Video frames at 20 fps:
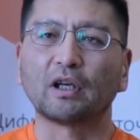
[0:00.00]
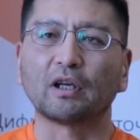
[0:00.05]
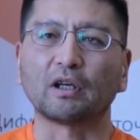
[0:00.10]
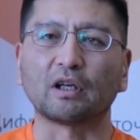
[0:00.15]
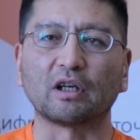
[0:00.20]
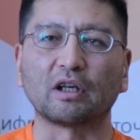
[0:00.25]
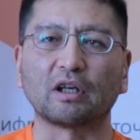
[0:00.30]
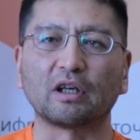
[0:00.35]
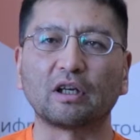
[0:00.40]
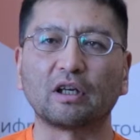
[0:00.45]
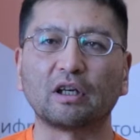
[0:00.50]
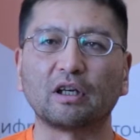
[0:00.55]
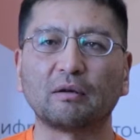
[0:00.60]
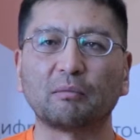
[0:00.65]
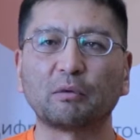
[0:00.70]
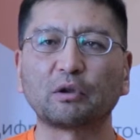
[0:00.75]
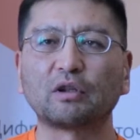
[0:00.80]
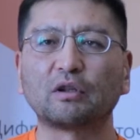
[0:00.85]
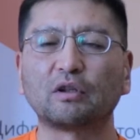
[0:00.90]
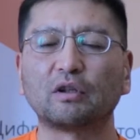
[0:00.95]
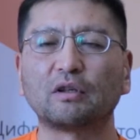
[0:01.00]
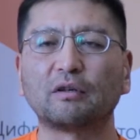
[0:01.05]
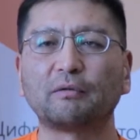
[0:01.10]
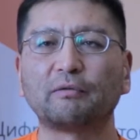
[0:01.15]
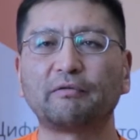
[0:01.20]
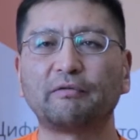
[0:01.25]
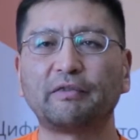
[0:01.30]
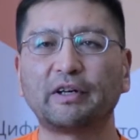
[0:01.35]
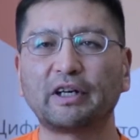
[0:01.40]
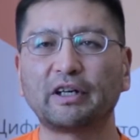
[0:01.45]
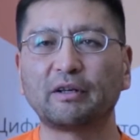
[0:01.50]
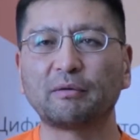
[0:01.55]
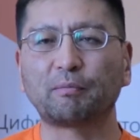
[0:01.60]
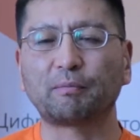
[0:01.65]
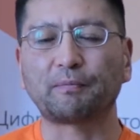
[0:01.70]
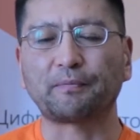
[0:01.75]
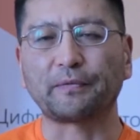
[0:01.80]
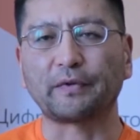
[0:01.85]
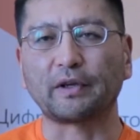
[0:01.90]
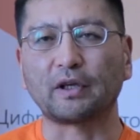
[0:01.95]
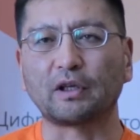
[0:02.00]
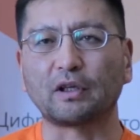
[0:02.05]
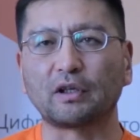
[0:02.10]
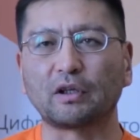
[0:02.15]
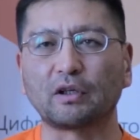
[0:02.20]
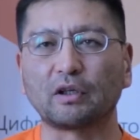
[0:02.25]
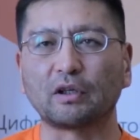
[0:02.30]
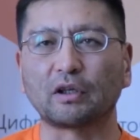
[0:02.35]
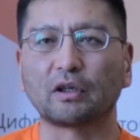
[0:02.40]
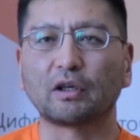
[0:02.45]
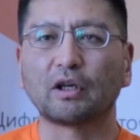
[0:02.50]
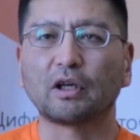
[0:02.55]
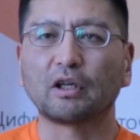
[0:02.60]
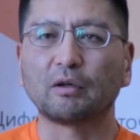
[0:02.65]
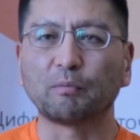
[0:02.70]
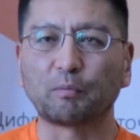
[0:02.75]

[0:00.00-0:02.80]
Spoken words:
Among the very